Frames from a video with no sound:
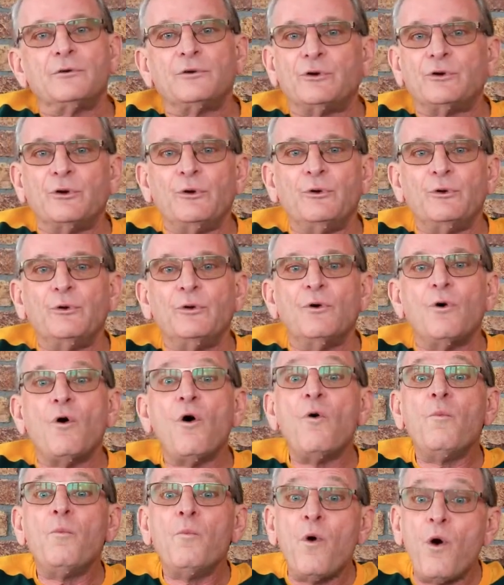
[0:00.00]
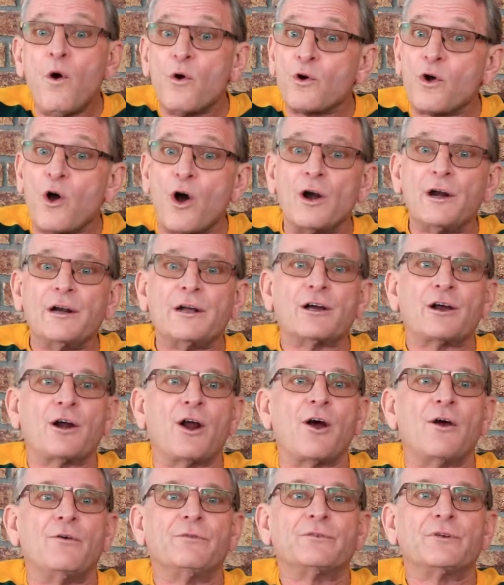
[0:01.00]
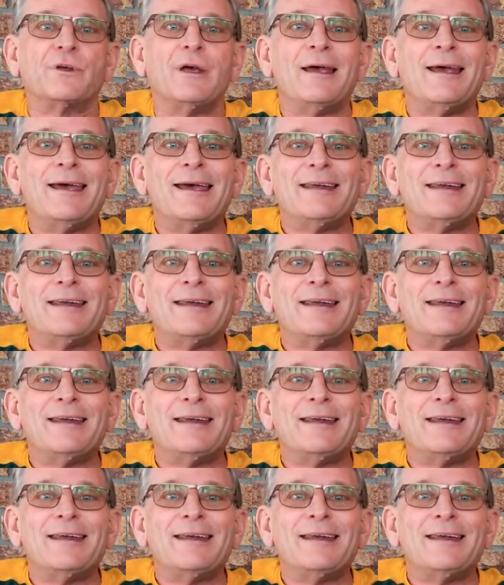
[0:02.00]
two, or more garlic cloves,